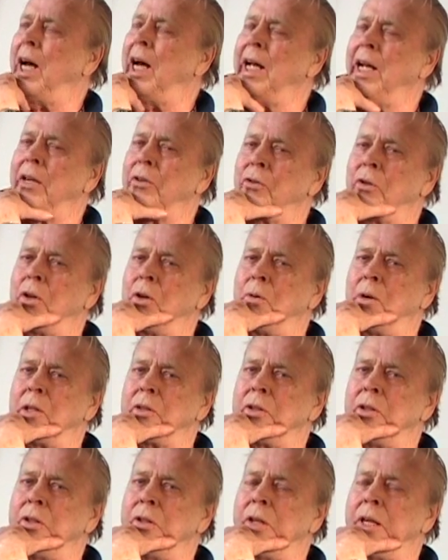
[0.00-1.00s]
I answered the
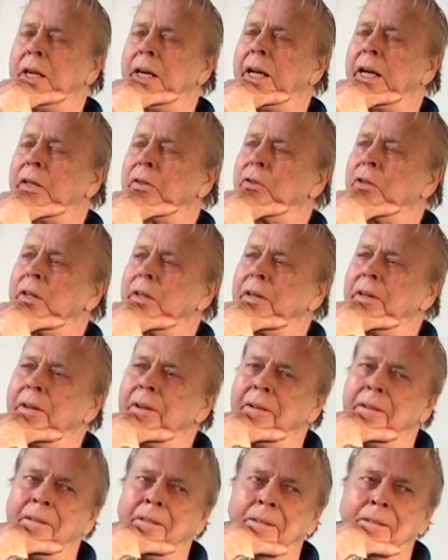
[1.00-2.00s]
question you didn't ask.
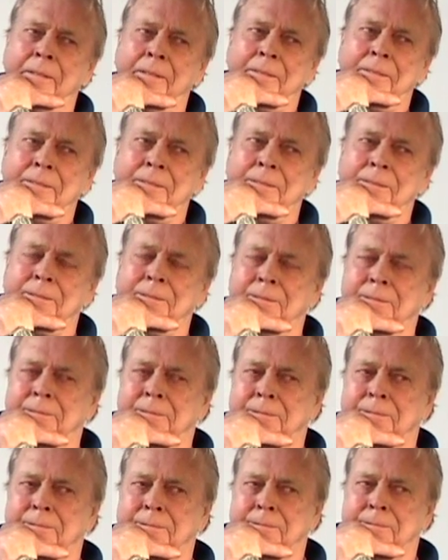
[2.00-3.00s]
But that's going to have
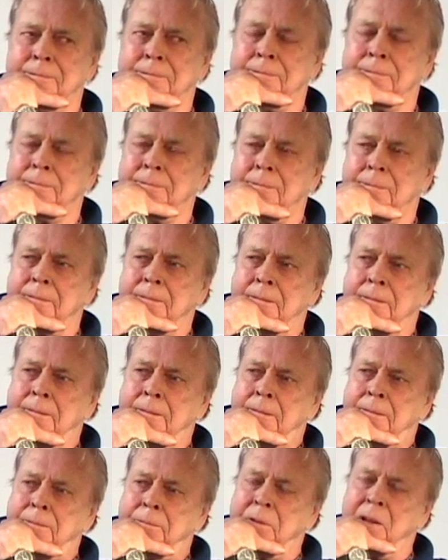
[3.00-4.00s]
to move too soon.
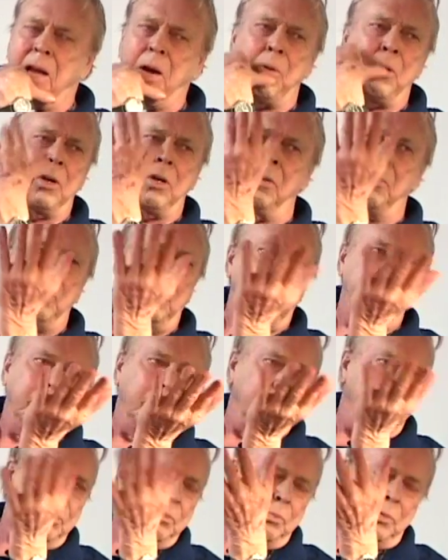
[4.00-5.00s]
Yeah, we're going to move
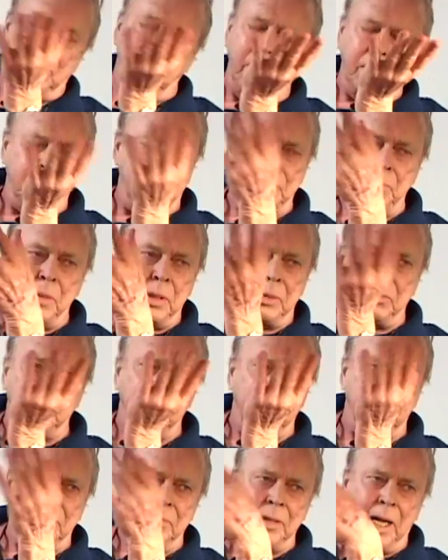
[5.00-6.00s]
some, uh, but
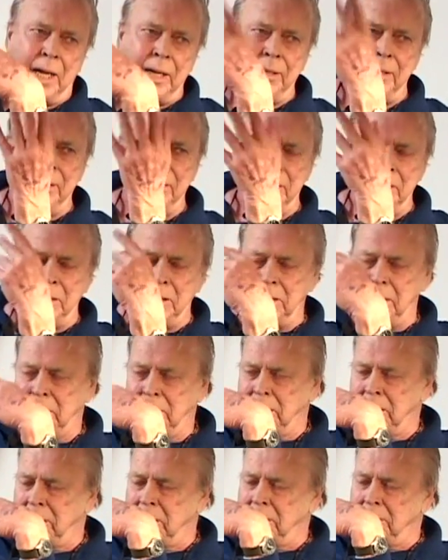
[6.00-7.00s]
not because of the
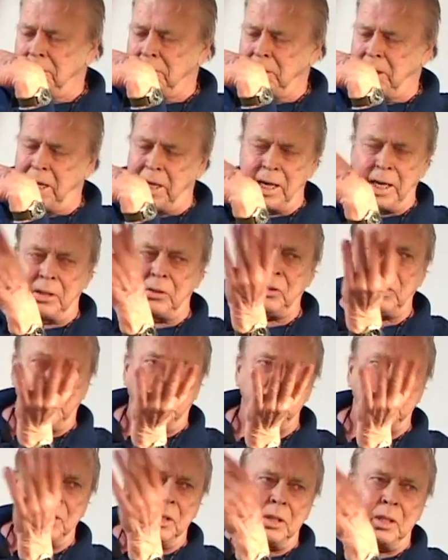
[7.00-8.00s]
maritime. Museum. Yeah, not
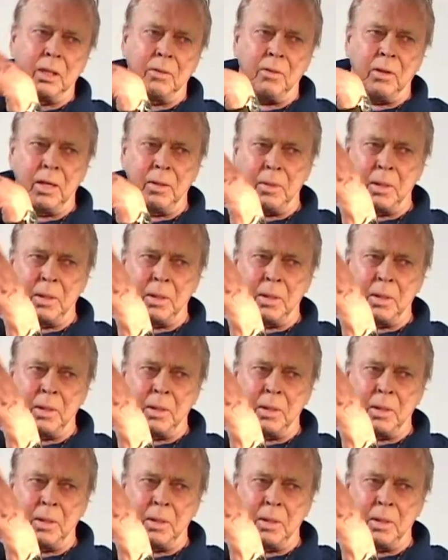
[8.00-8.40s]
substantively.